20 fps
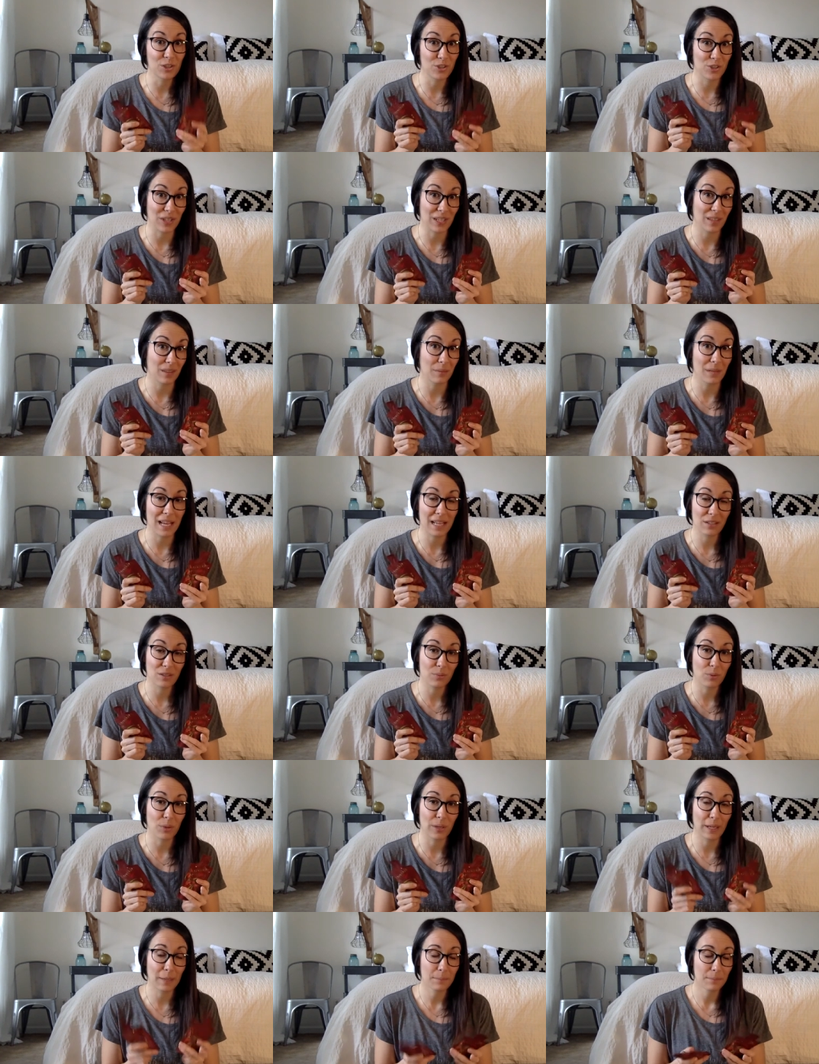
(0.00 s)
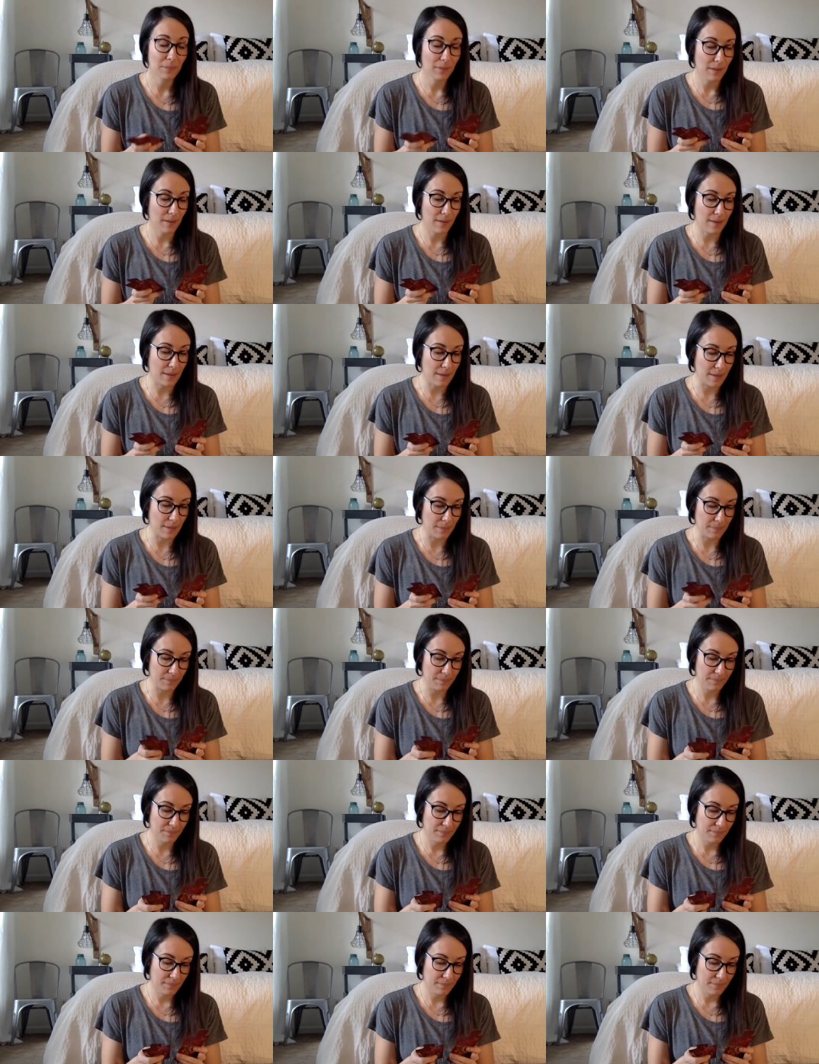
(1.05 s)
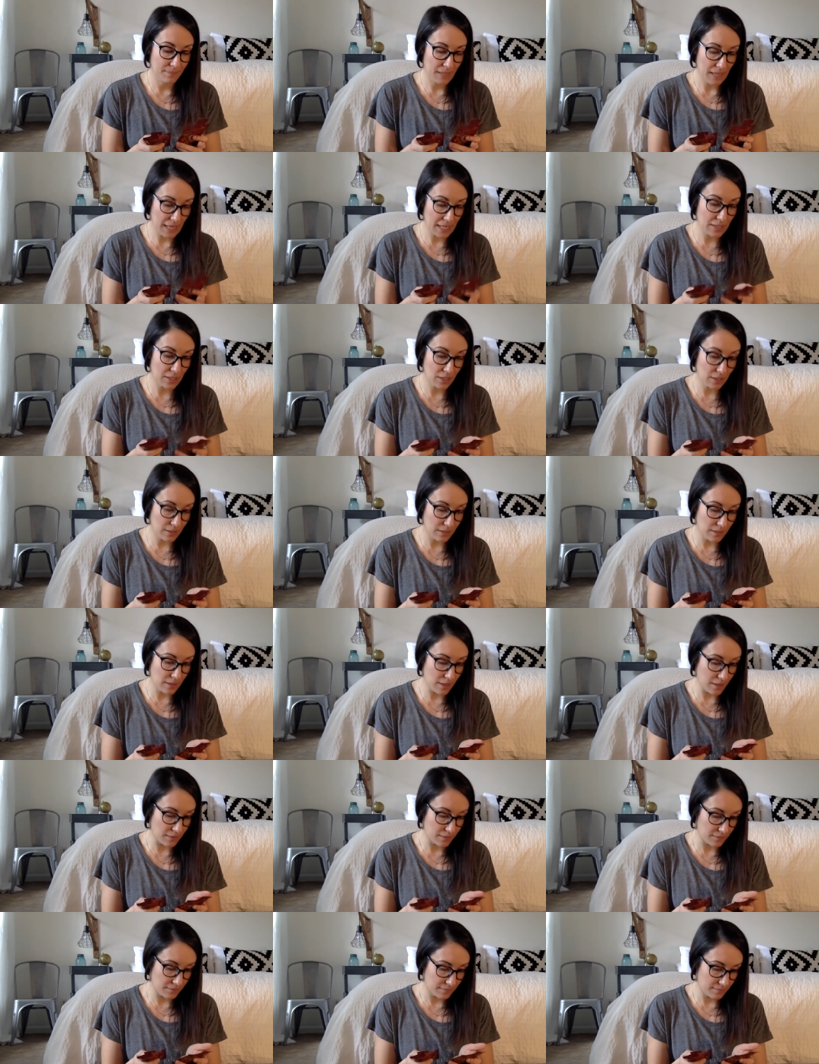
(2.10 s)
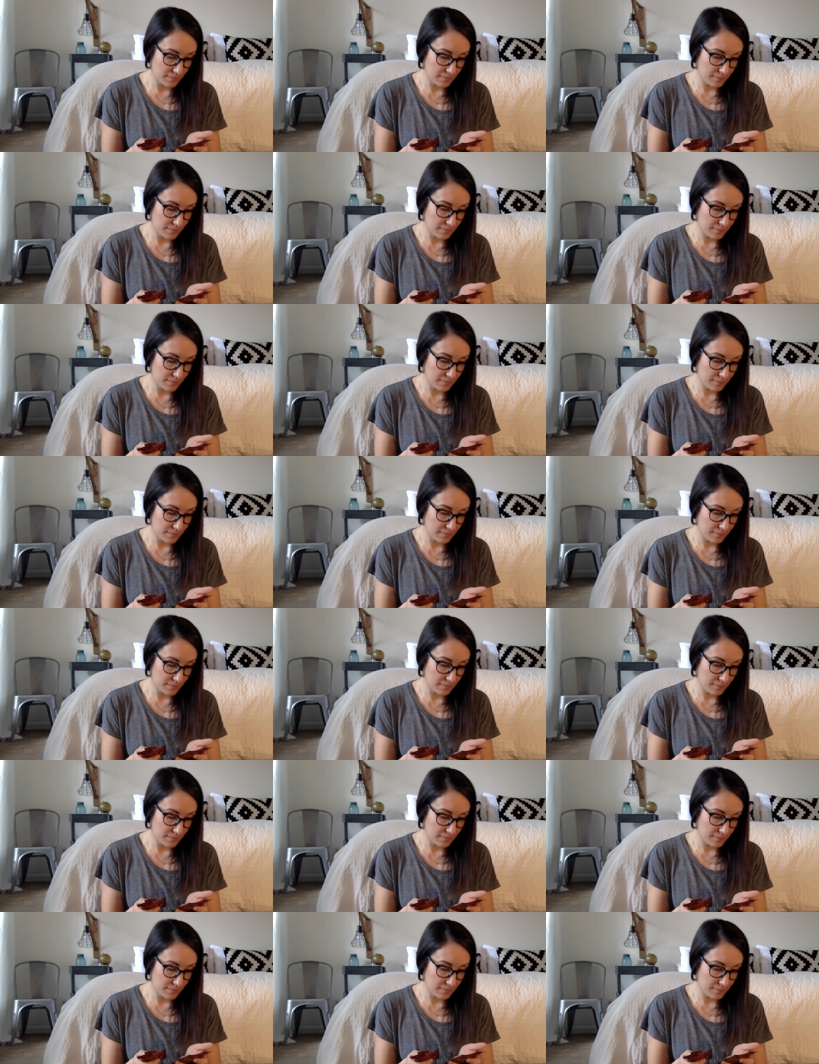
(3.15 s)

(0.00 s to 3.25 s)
to drink the next morning um, it's good stuff